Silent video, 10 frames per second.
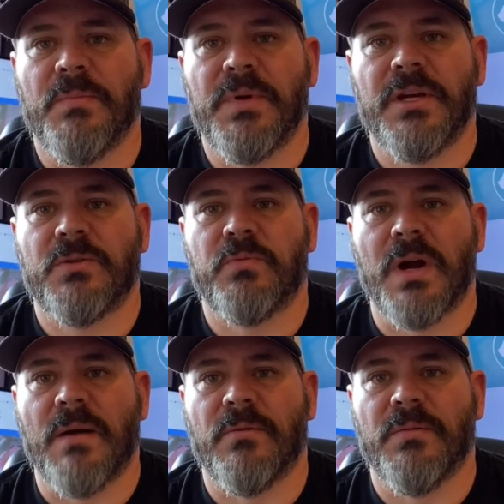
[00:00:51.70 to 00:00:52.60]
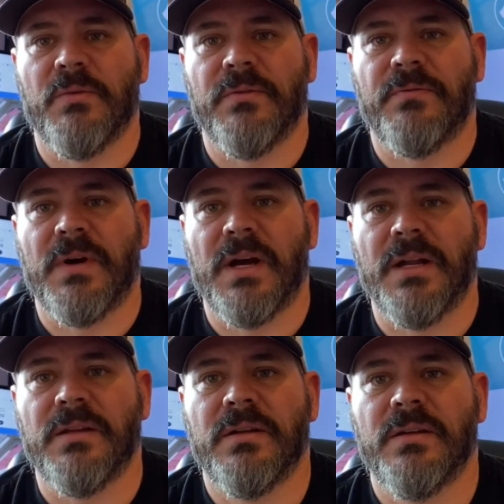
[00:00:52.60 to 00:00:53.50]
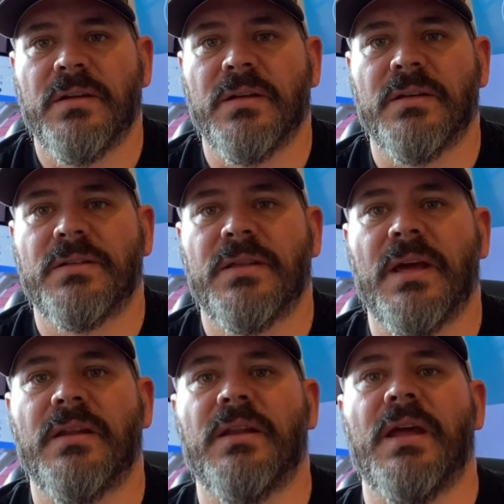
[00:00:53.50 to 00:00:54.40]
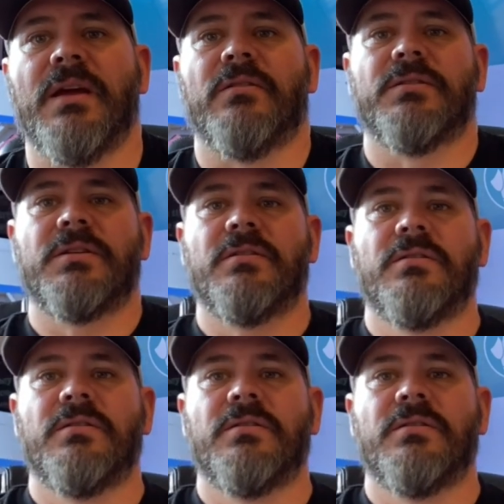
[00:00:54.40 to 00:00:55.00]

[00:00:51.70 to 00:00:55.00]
The biggest problem that we find is that nails,